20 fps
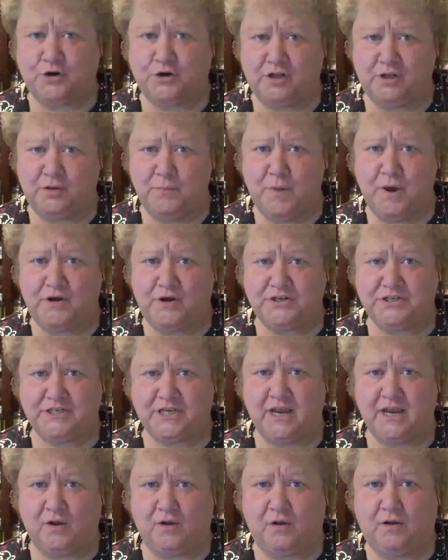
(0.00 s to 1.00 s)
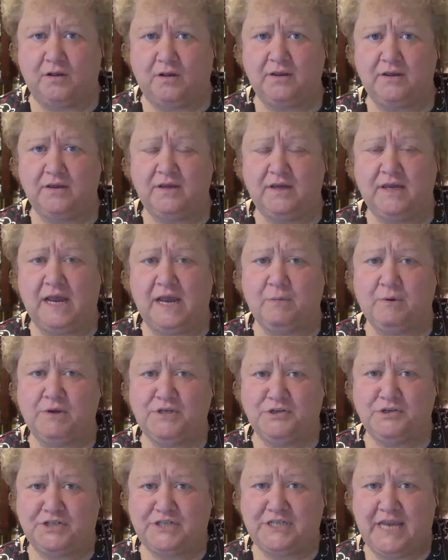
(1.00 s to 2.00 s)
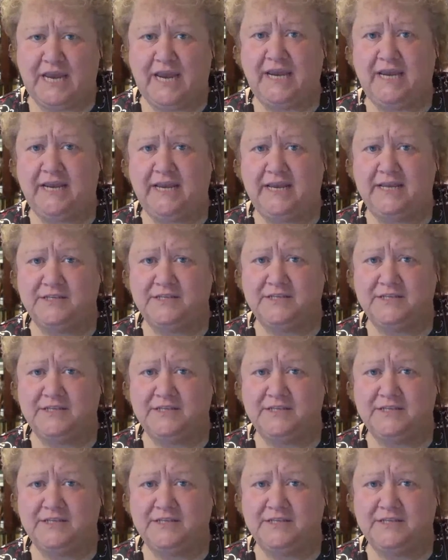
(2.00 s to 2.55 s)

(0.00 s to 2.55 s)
on a motorcycle, and what you're saying is